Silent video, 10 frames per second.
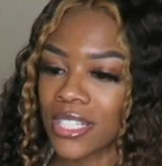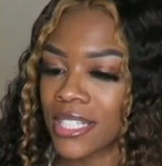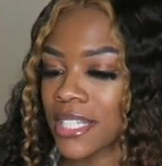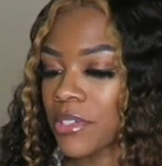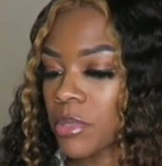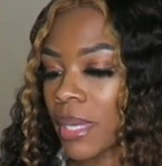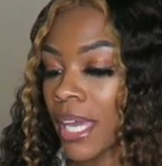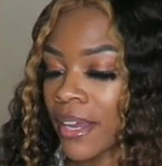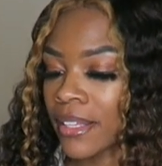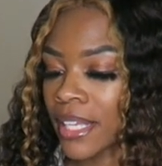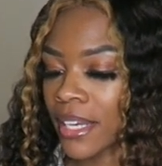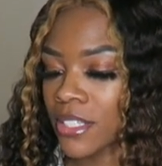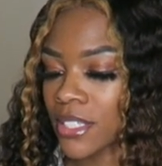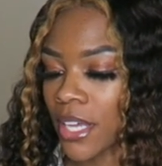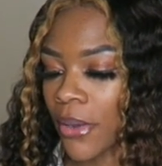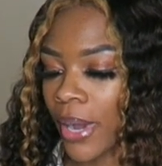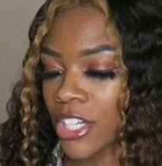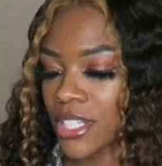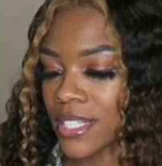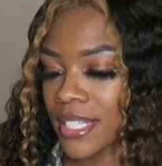excuse me, here and there. So
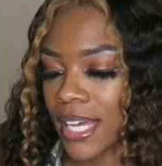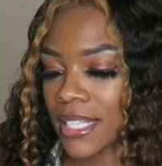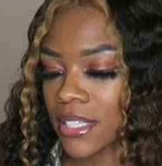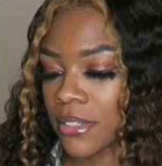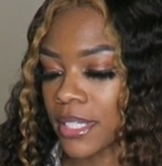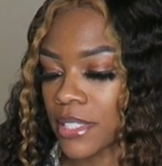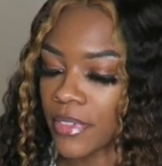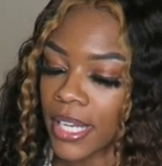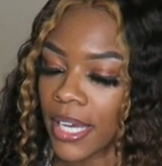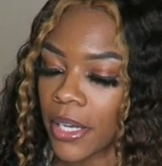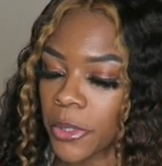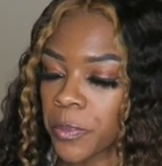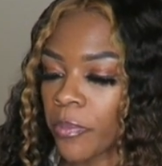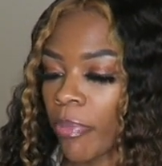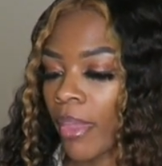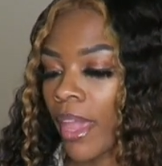I just decided to do this video,